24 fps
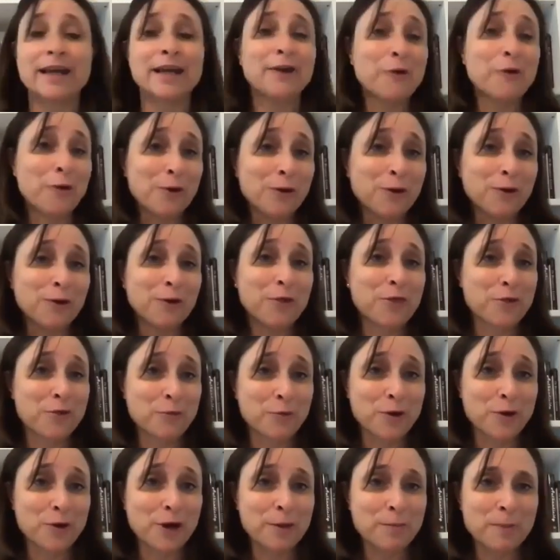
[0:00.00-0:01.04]
in All the
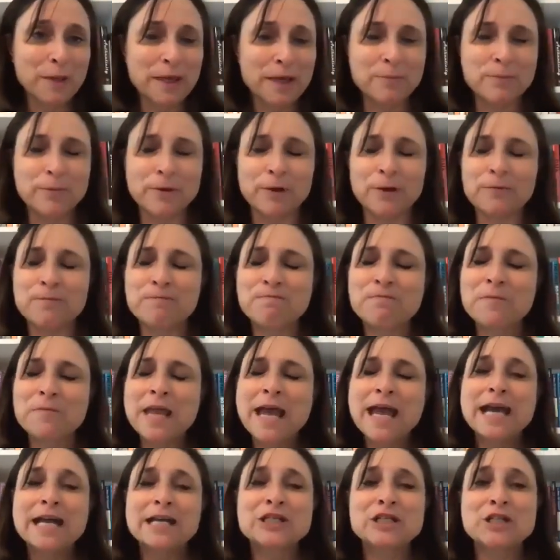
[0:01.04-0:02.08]
Wrong People.
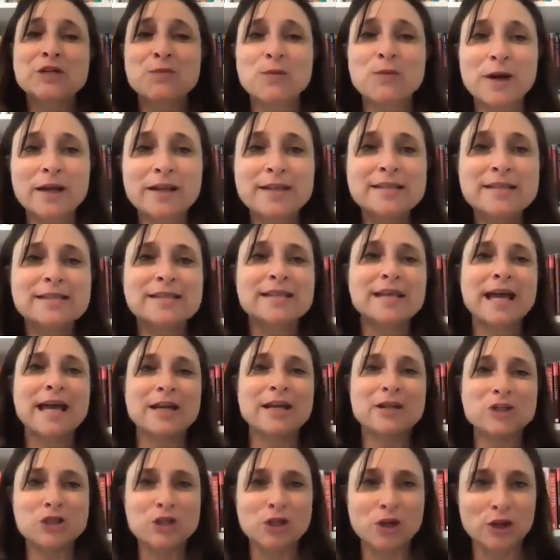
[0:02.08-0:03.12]
And she runs
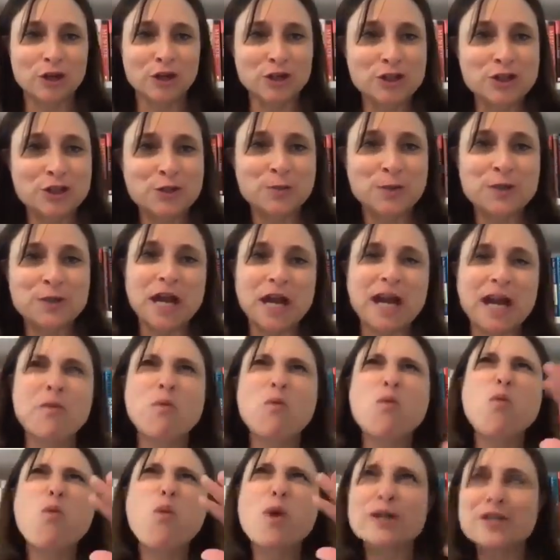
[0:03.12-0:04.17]
a church, which I
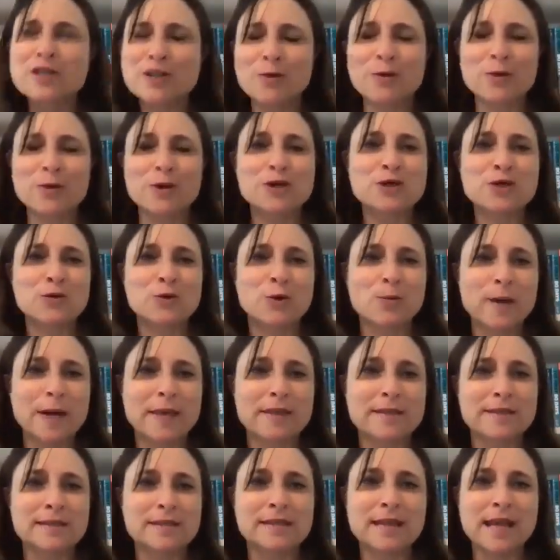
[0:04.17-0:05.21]
wish there were a shul by
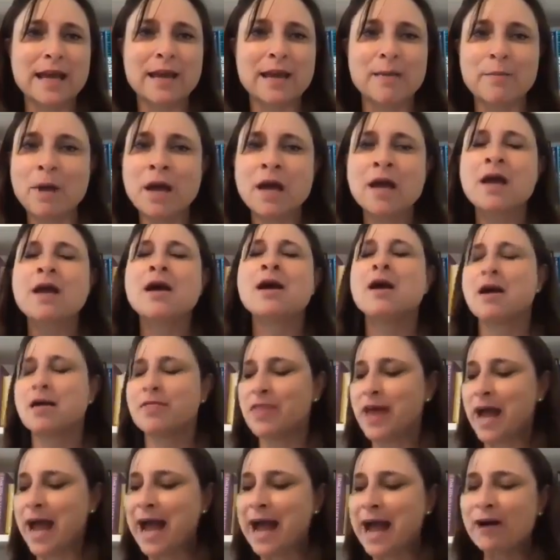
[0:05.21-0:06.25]
this name,
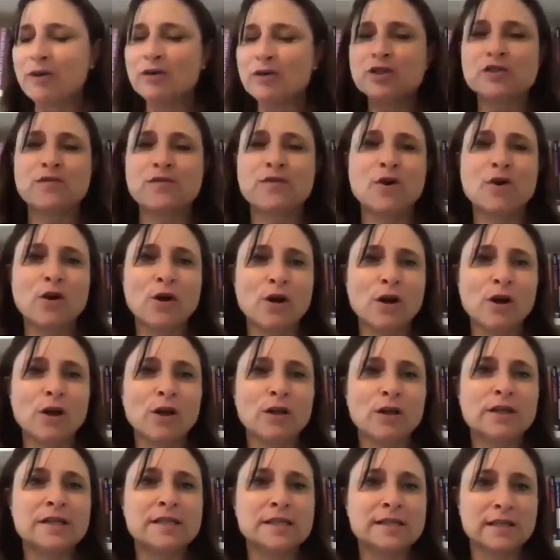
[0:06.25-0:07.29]
the House for
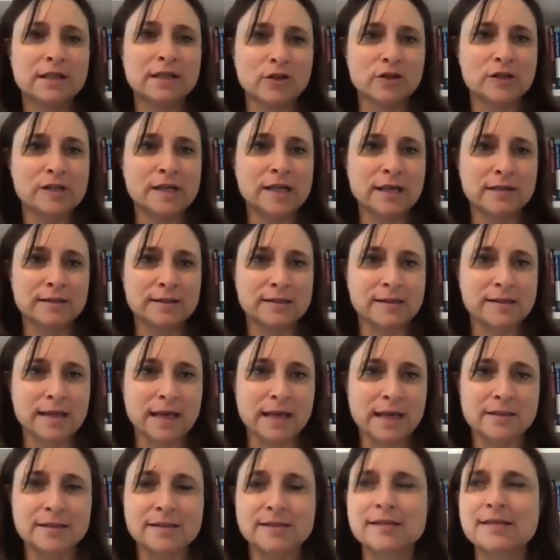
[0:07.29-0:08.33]
All Sinners and
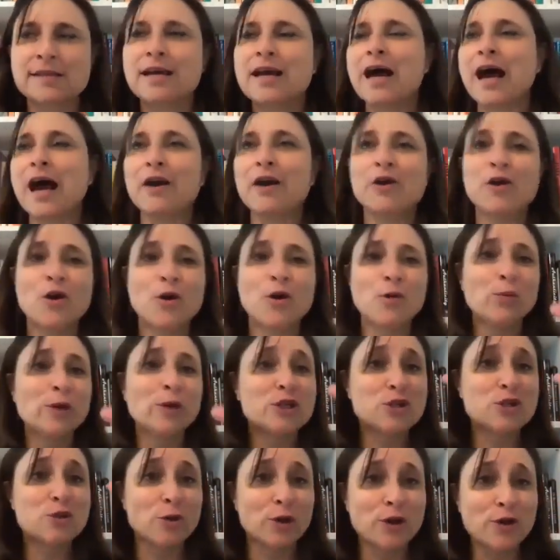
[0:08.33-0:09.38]
Saints. I don't know which
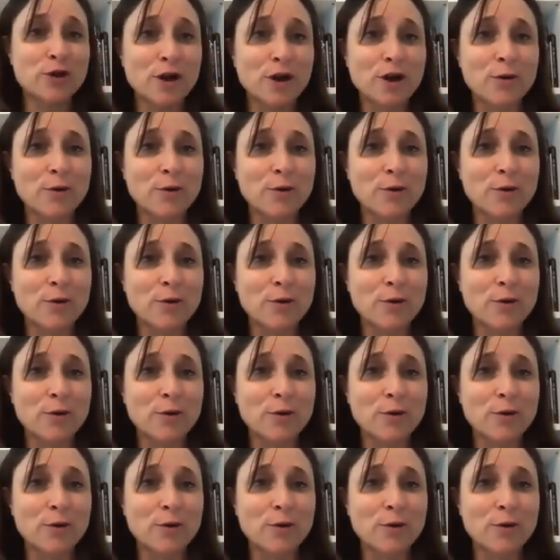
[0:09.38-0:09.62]
door you're